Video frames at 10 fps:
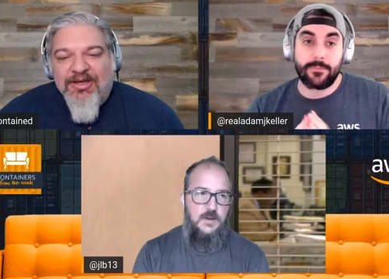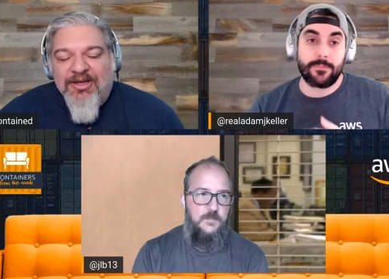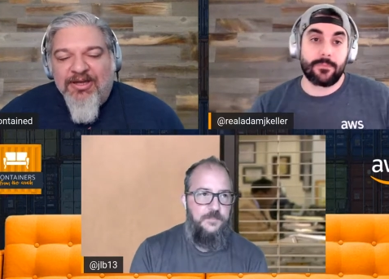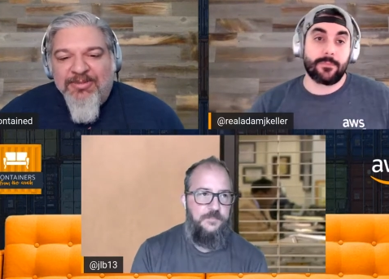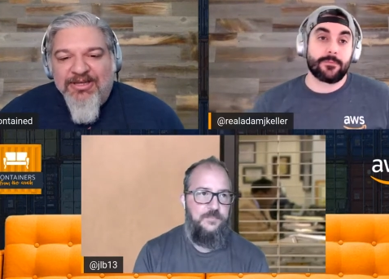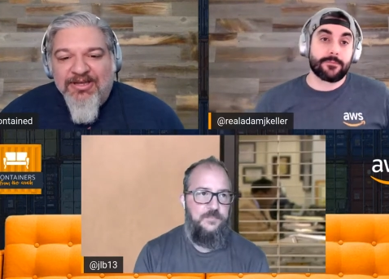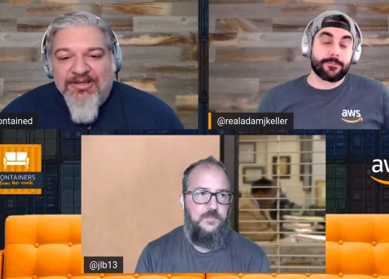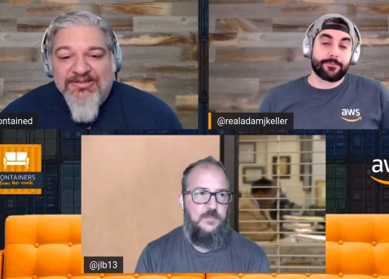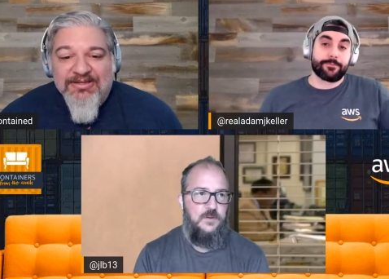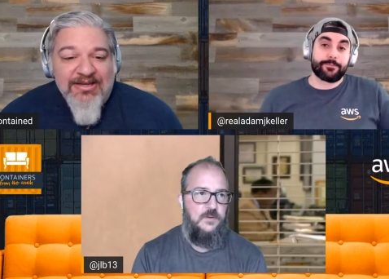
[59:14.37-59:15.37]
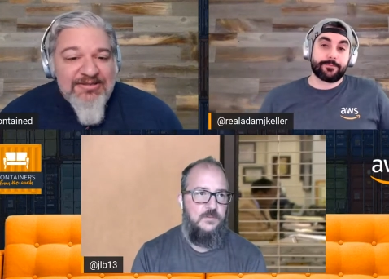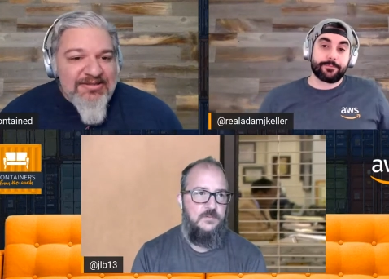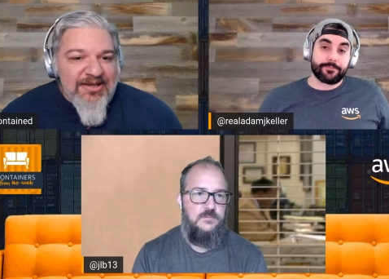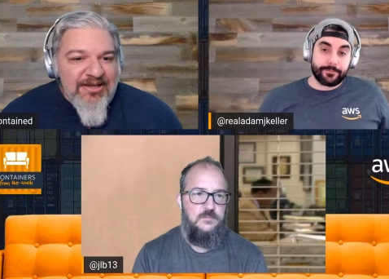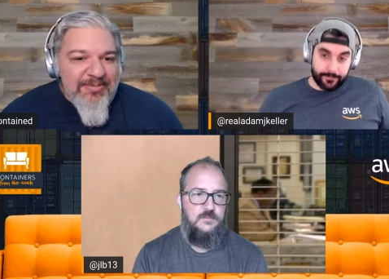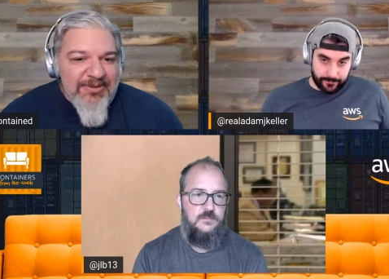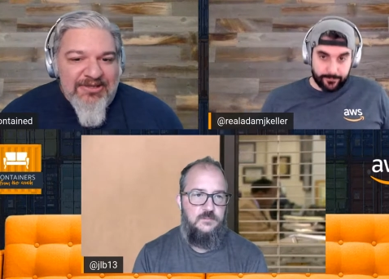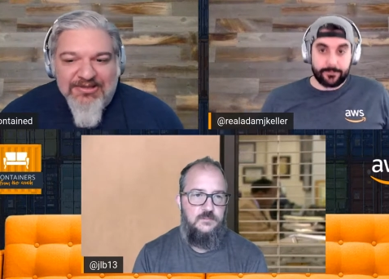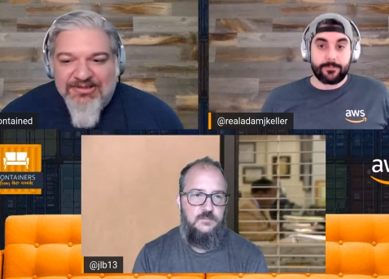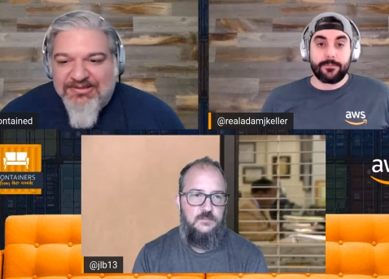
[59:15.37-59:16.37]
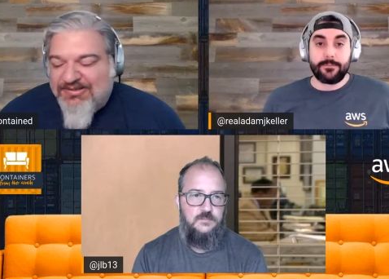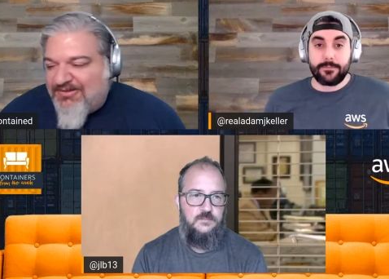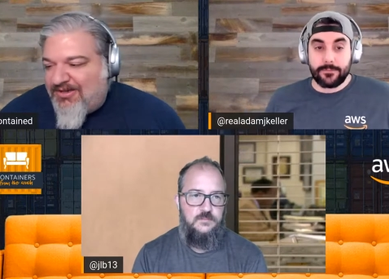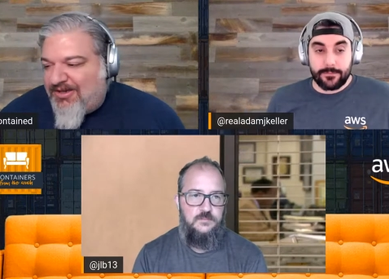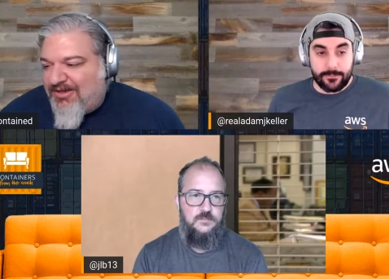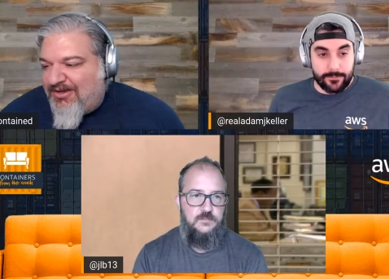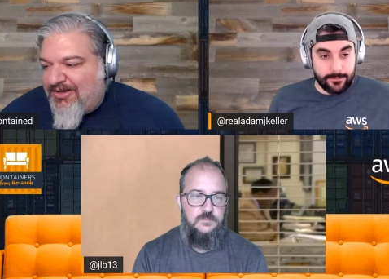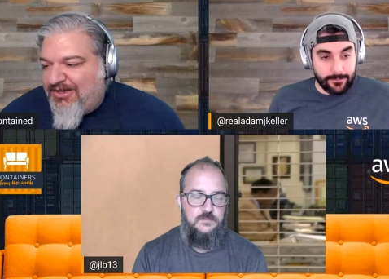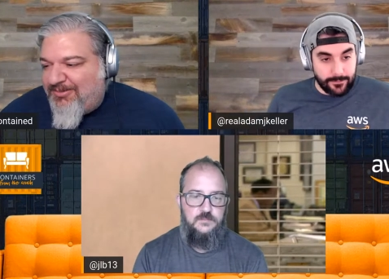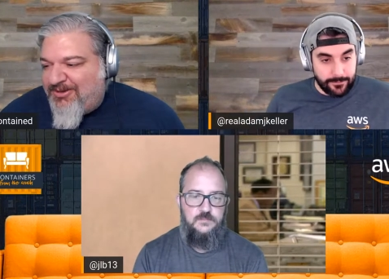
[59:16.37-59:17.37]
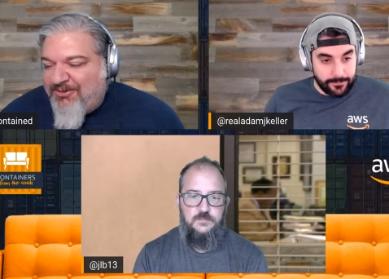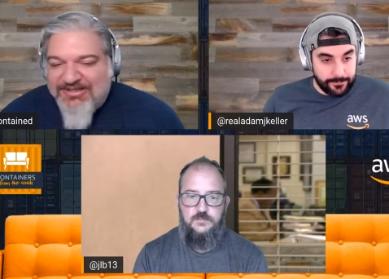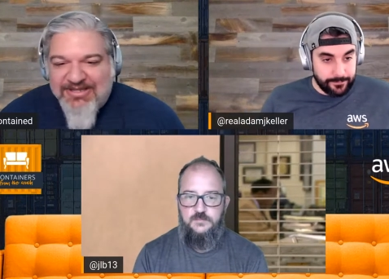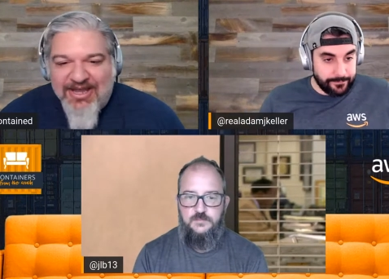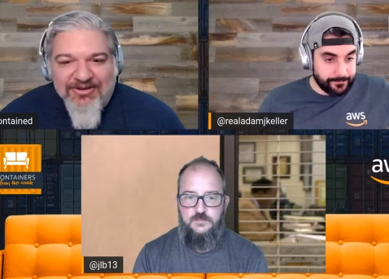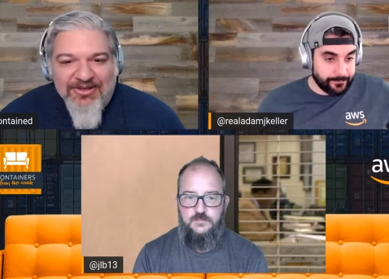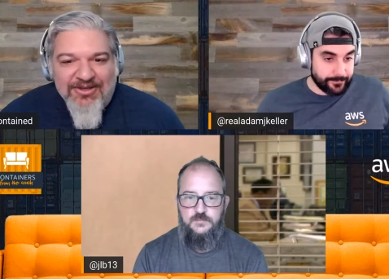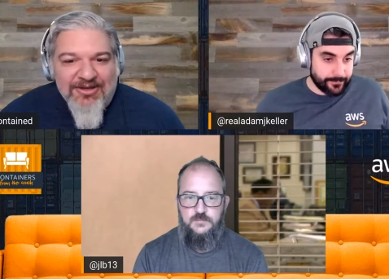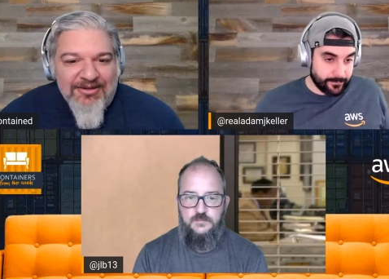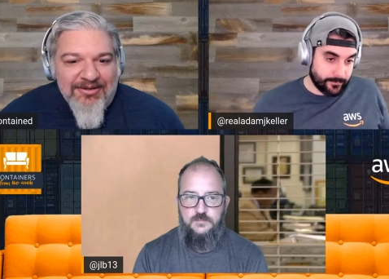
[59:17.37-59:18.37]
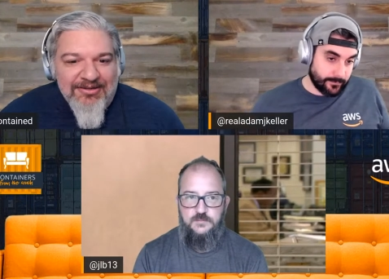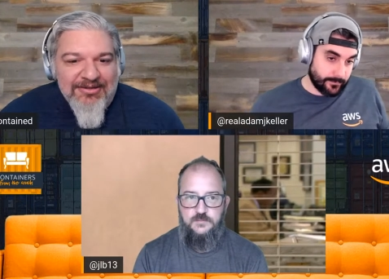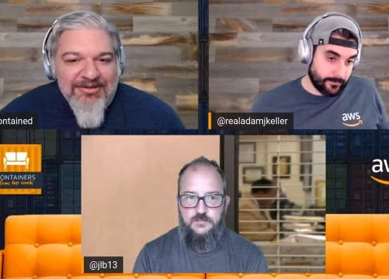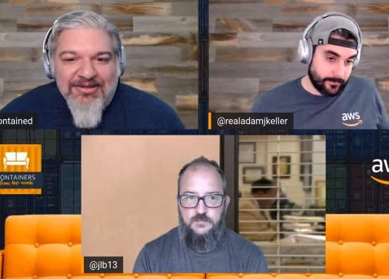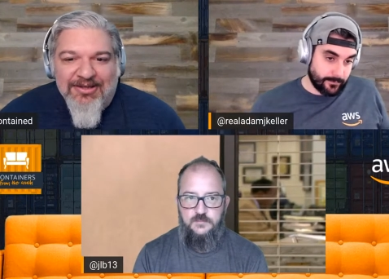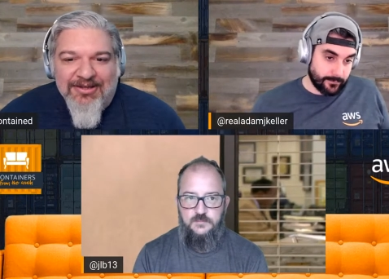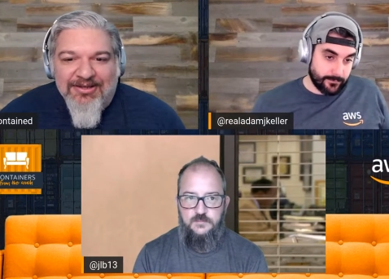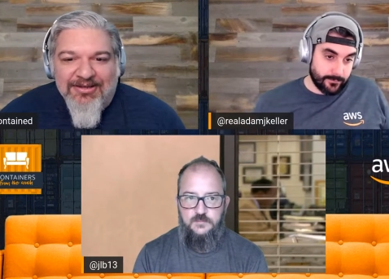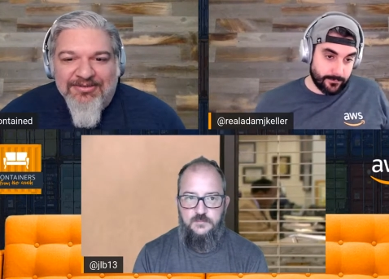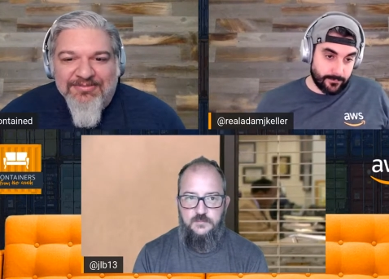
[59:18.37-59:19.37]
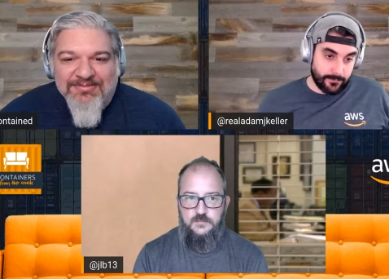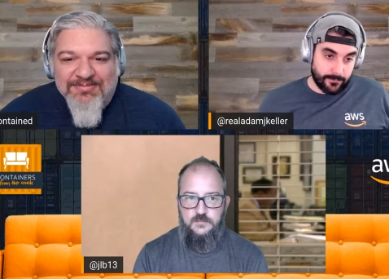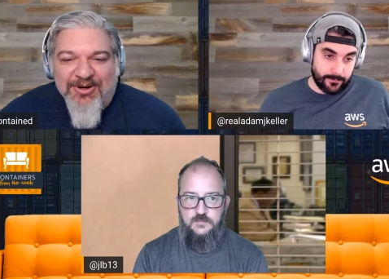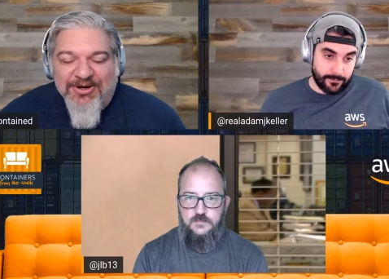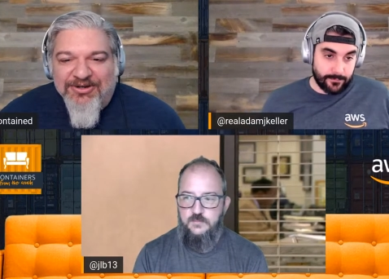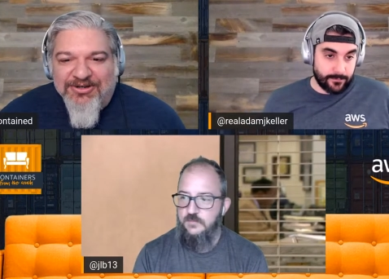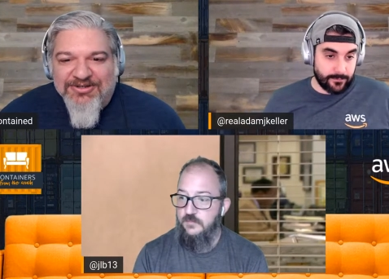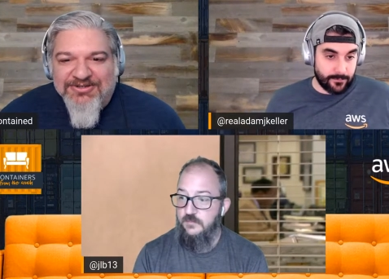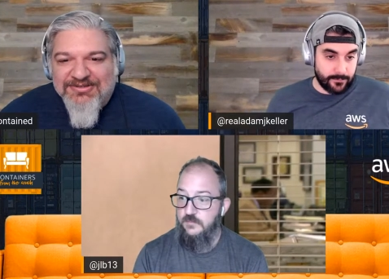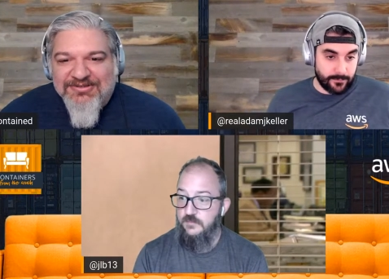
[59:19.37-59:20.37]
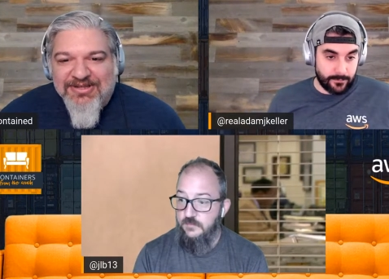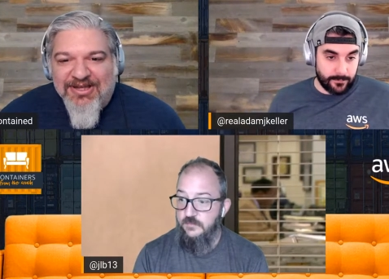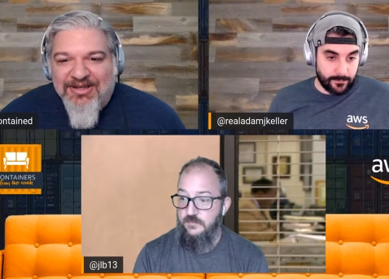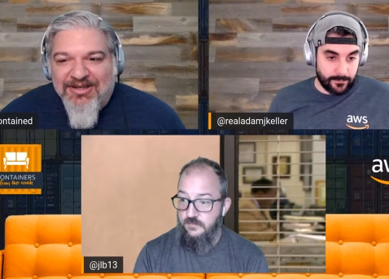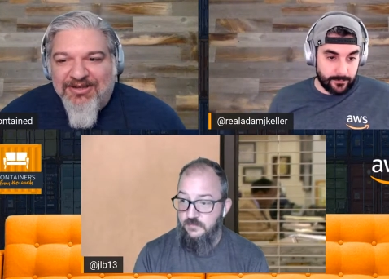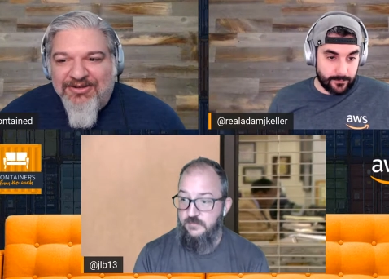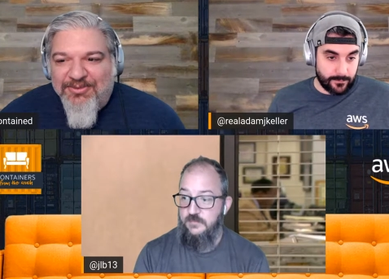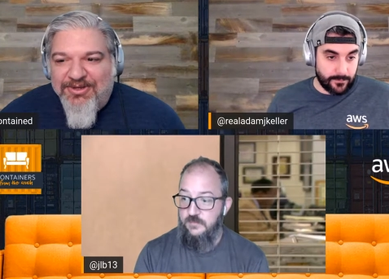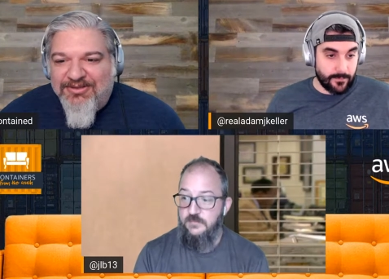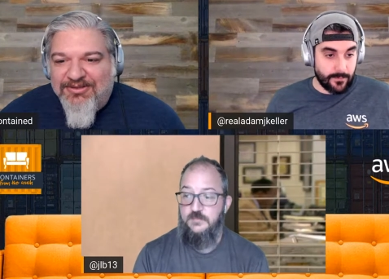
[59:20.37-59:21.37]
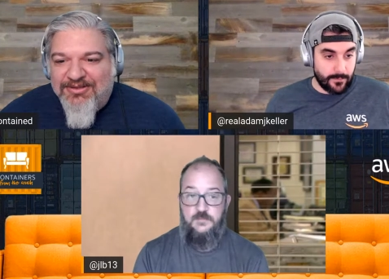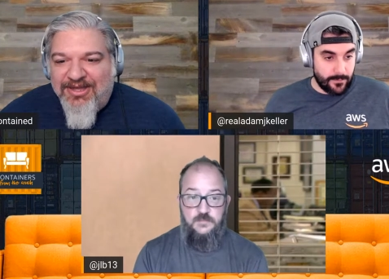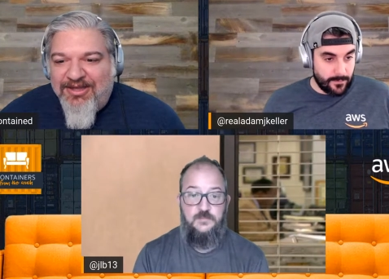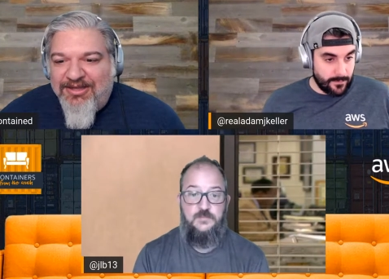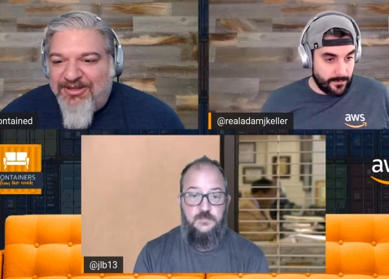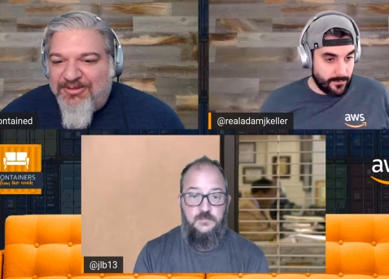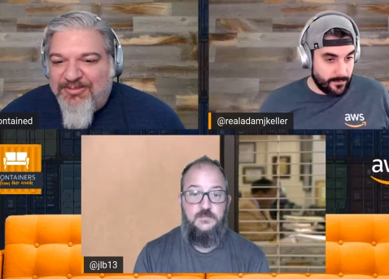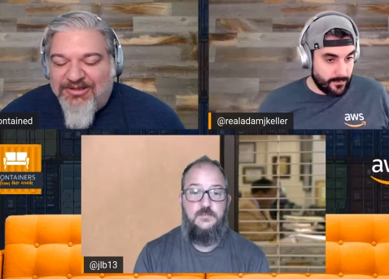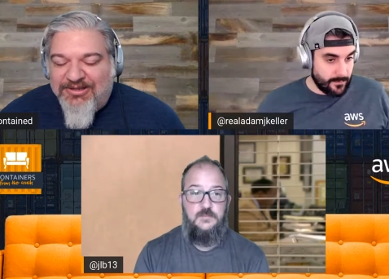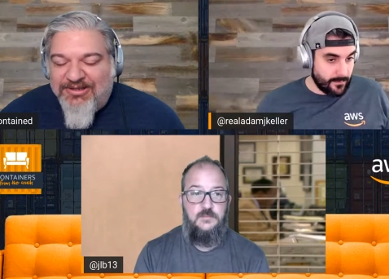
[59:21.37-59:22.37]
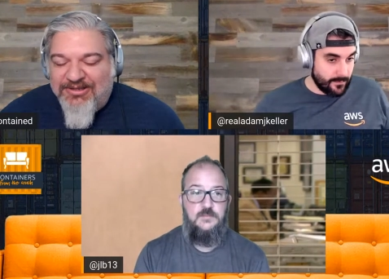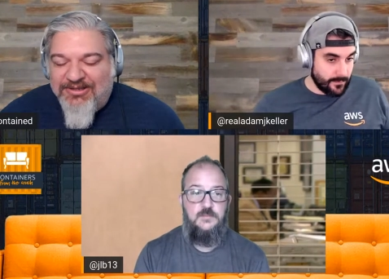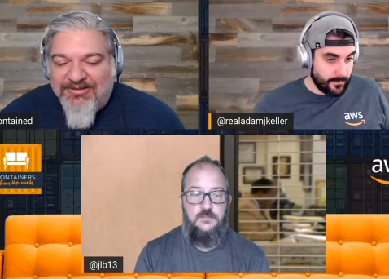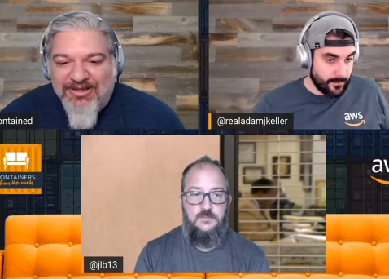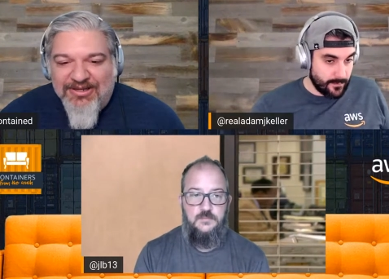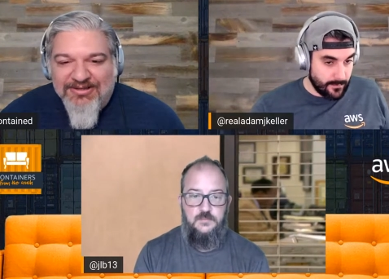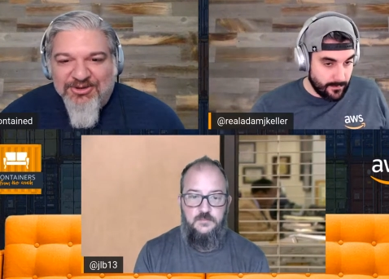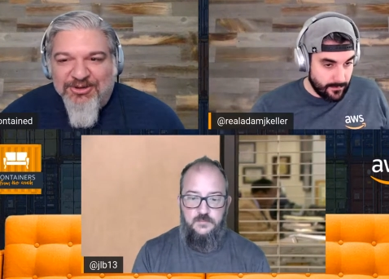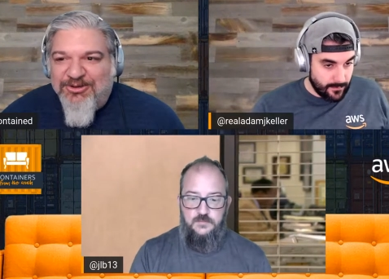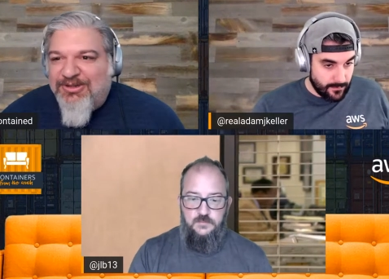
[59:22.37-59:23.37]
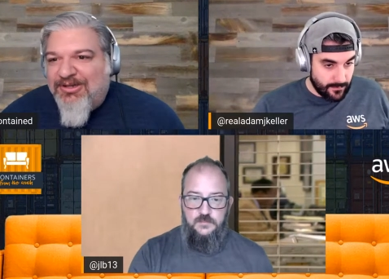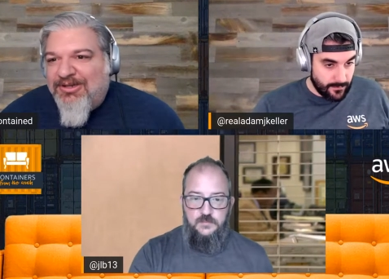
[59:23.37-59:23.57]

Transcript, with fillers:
Speaker 1: uh, because next up is uh, AWS do Y'all uh, partners uh, with AM and and his crew.